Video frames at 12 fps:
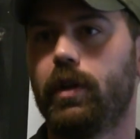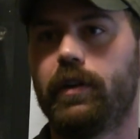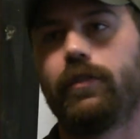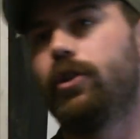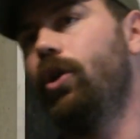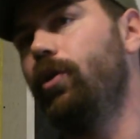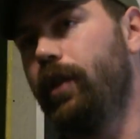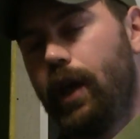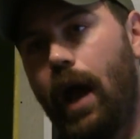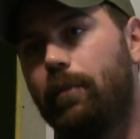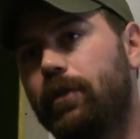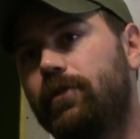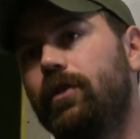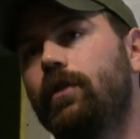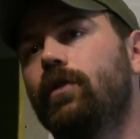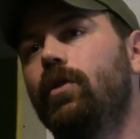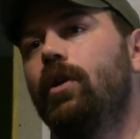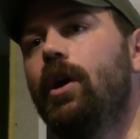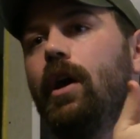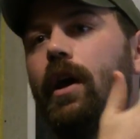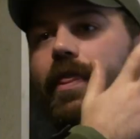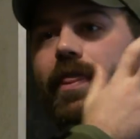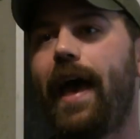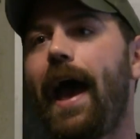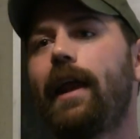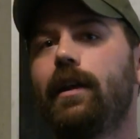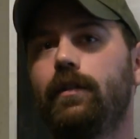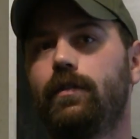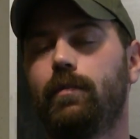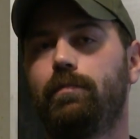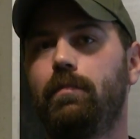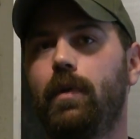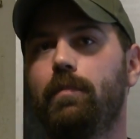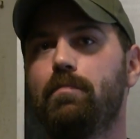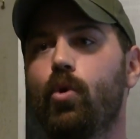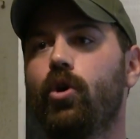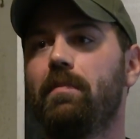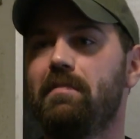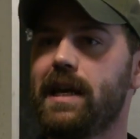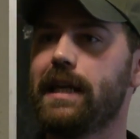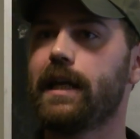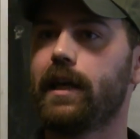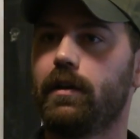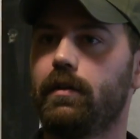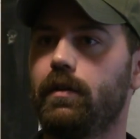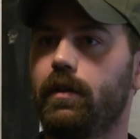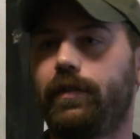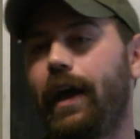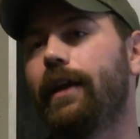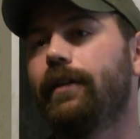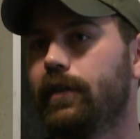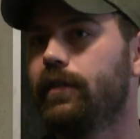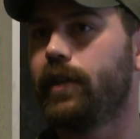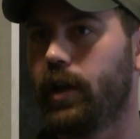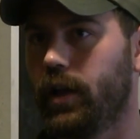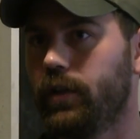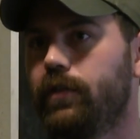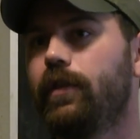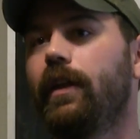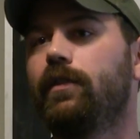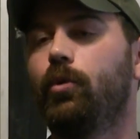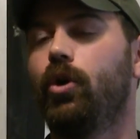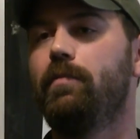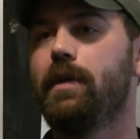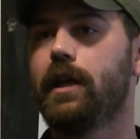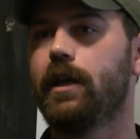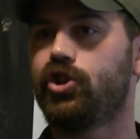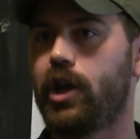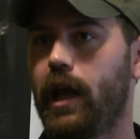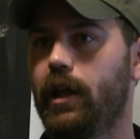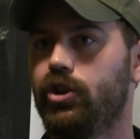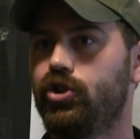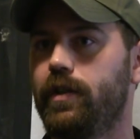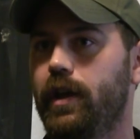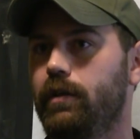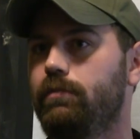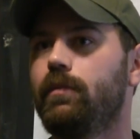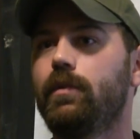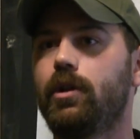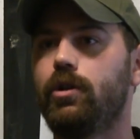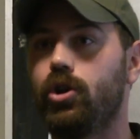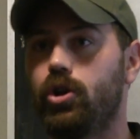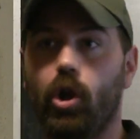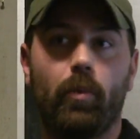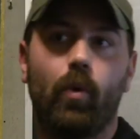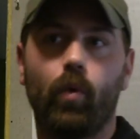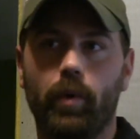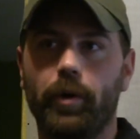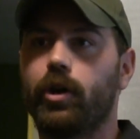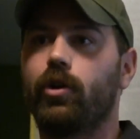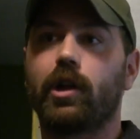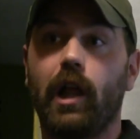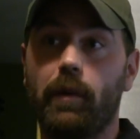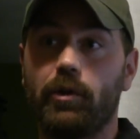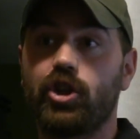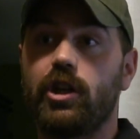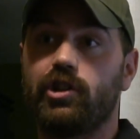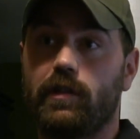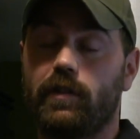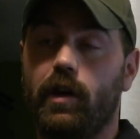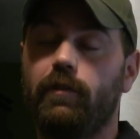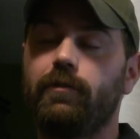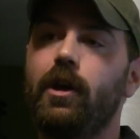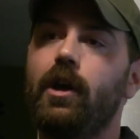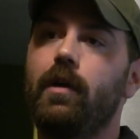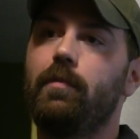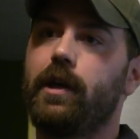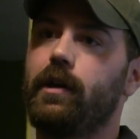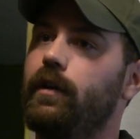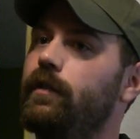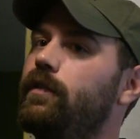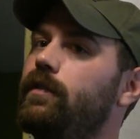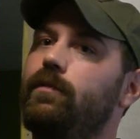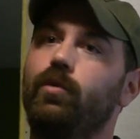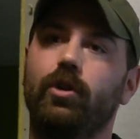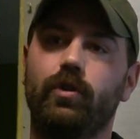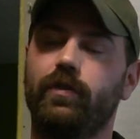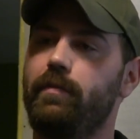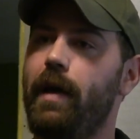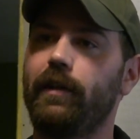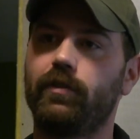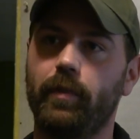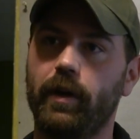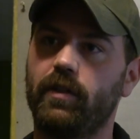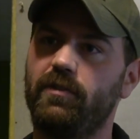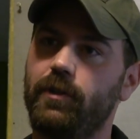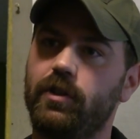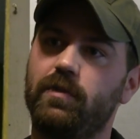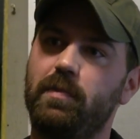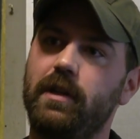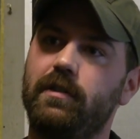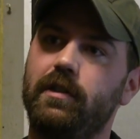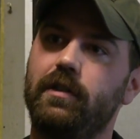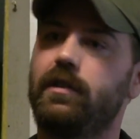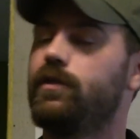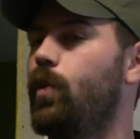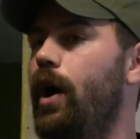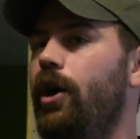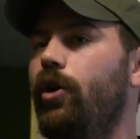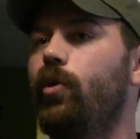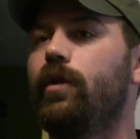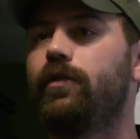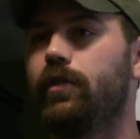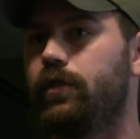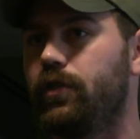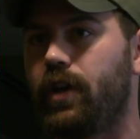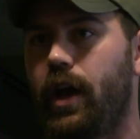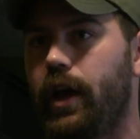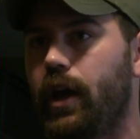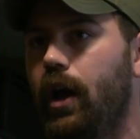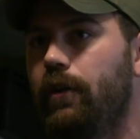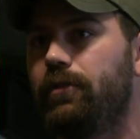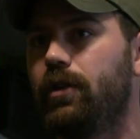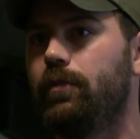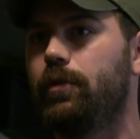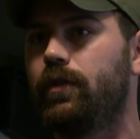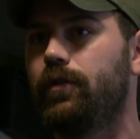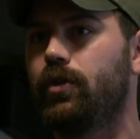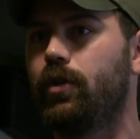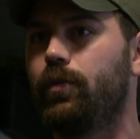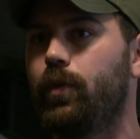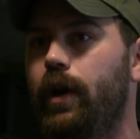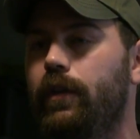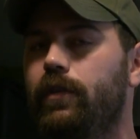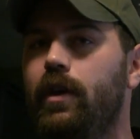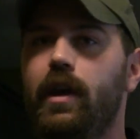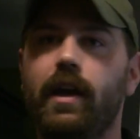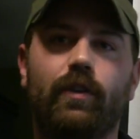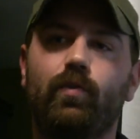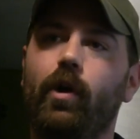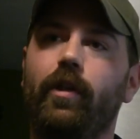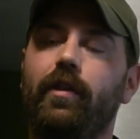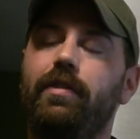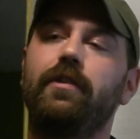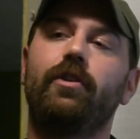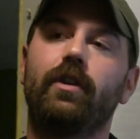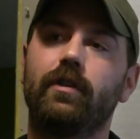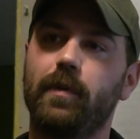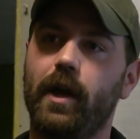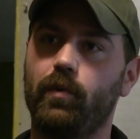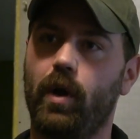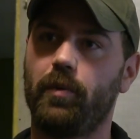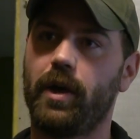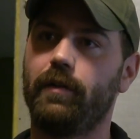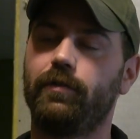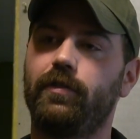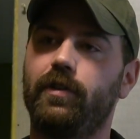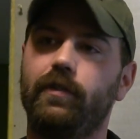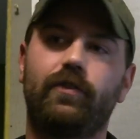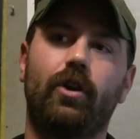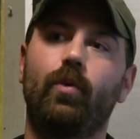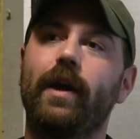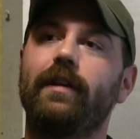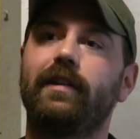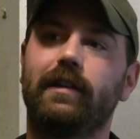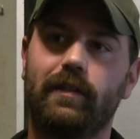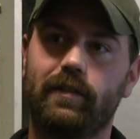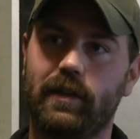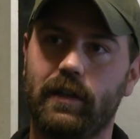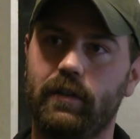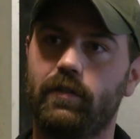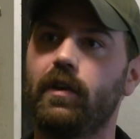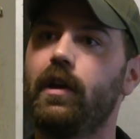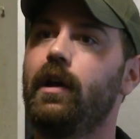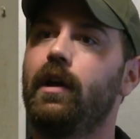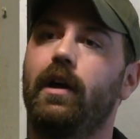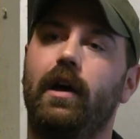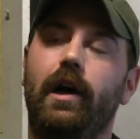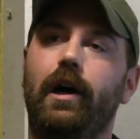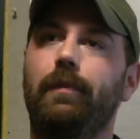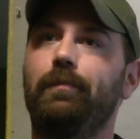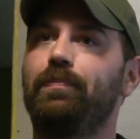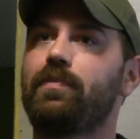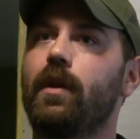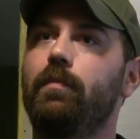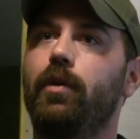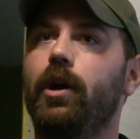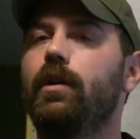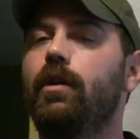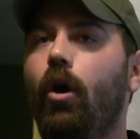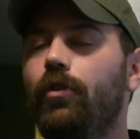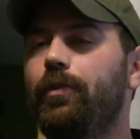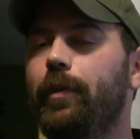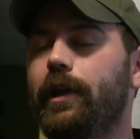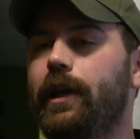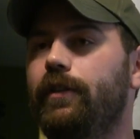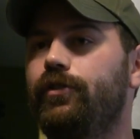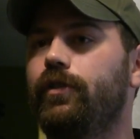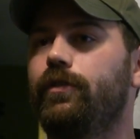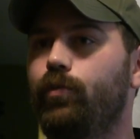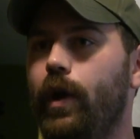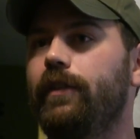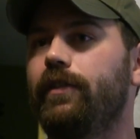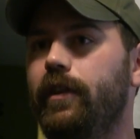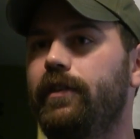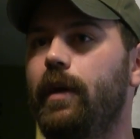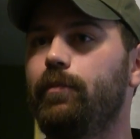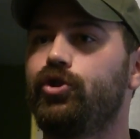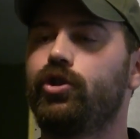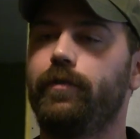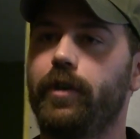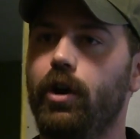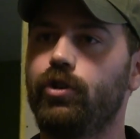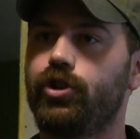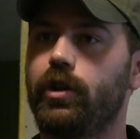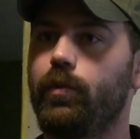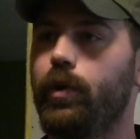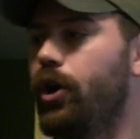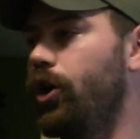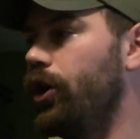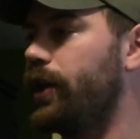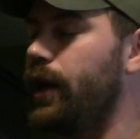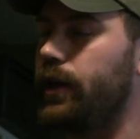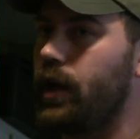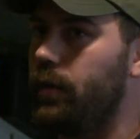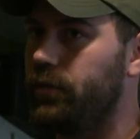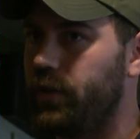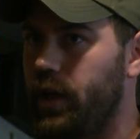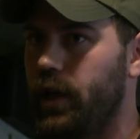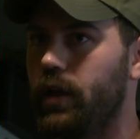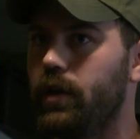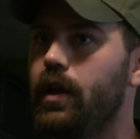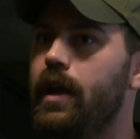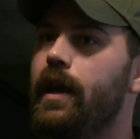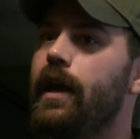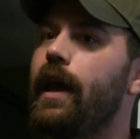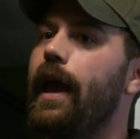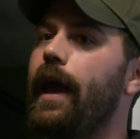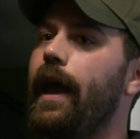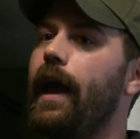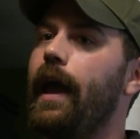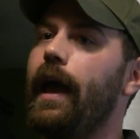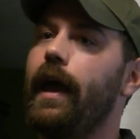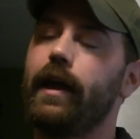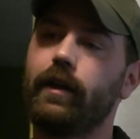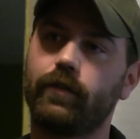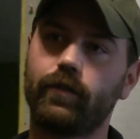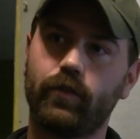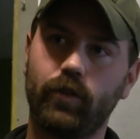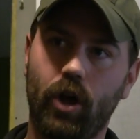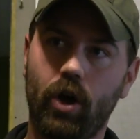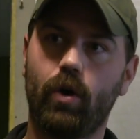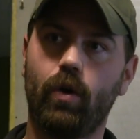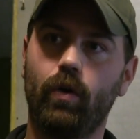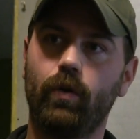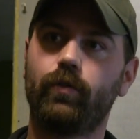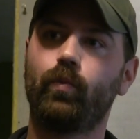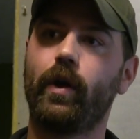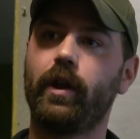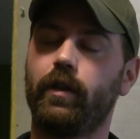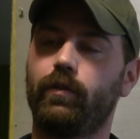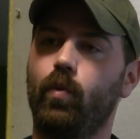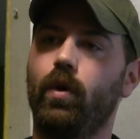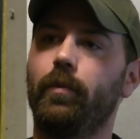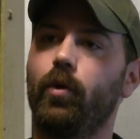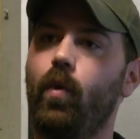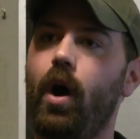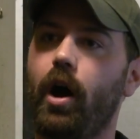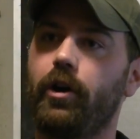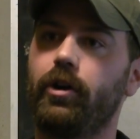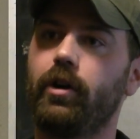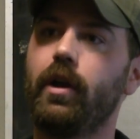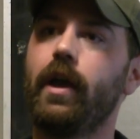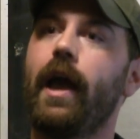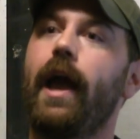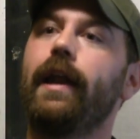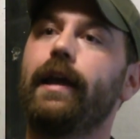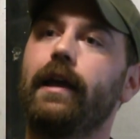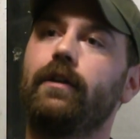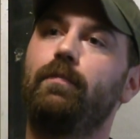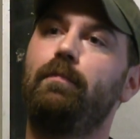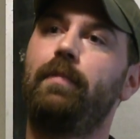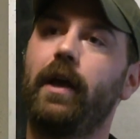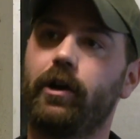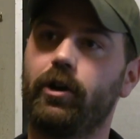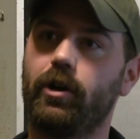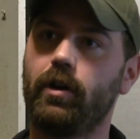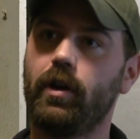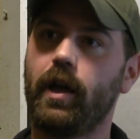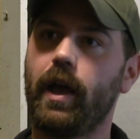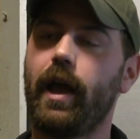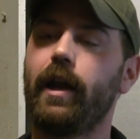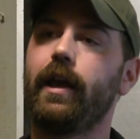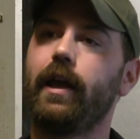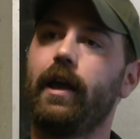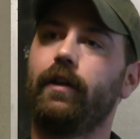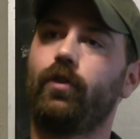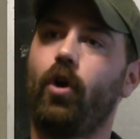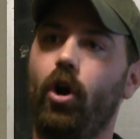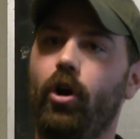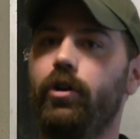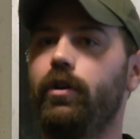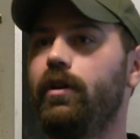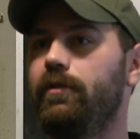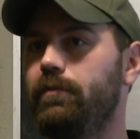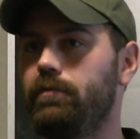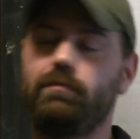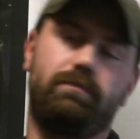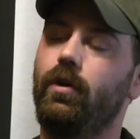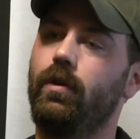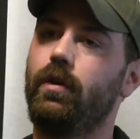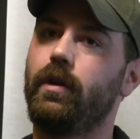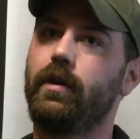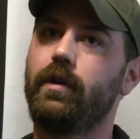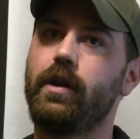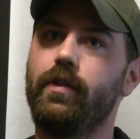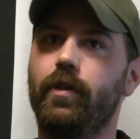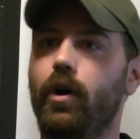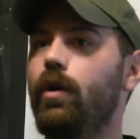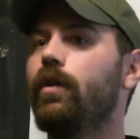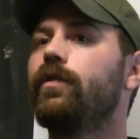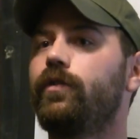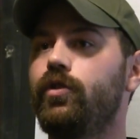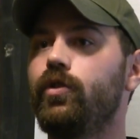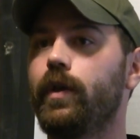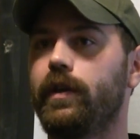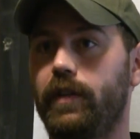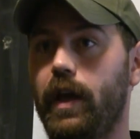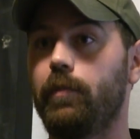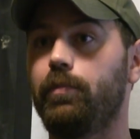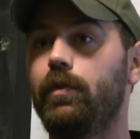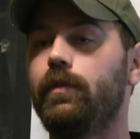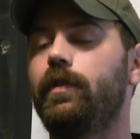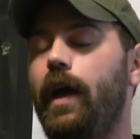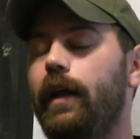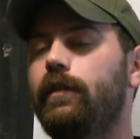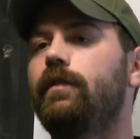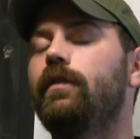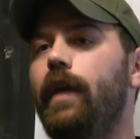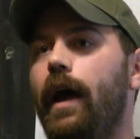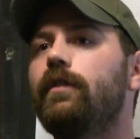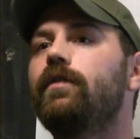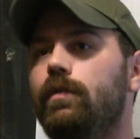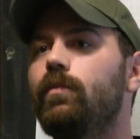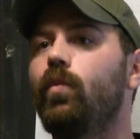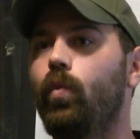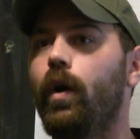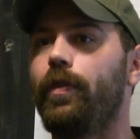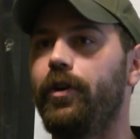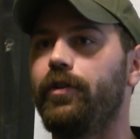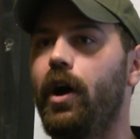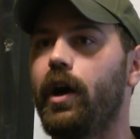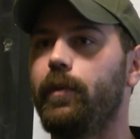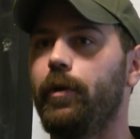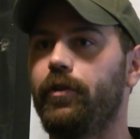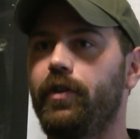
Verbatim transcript: It doesn't go into the atmosphere. So that is a, a more immediate, scientists tell us, that's a more immediate challenge than global warming or climate change itself because we're losing massive amounts of fish species. It's why our oysters are dying off in the Pacific Northwest. It's one of the theories behind why we have sea star wasting disease. Um, but ultimately, it's just raising the temperature of the ocean. And when a hurricane comes in, and it slows when it's warmer water, and it gets bigger, and it hits harder. And so, in those two examples, that's that's what they're talking about.